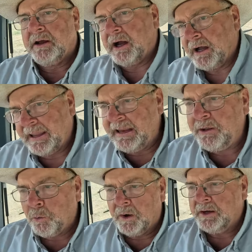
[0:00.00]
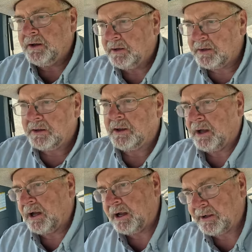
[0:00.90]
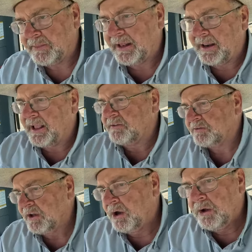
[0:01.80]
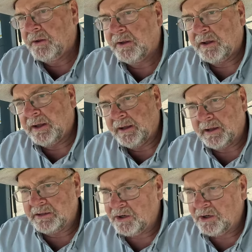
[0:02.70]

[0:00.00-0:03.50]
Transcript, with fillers: uh, anyone uh, that has, uh,